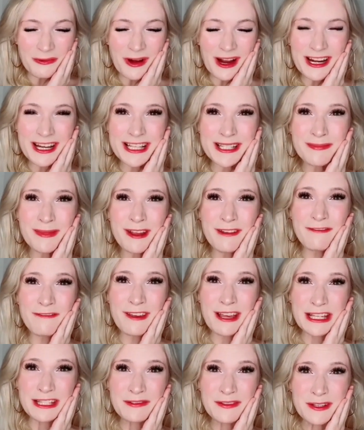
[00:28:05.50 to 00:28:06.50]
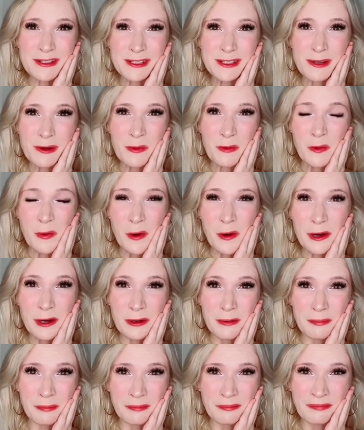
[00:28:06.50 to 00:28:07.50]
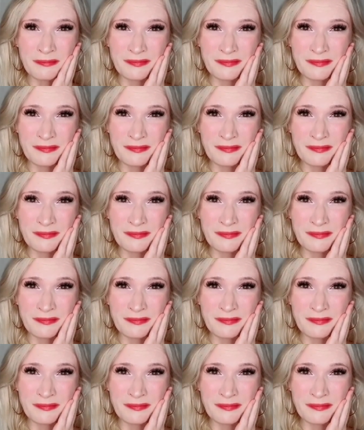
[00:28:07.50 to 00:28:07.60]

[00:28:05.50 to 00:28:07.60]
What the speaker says: Why does my face feel so warm?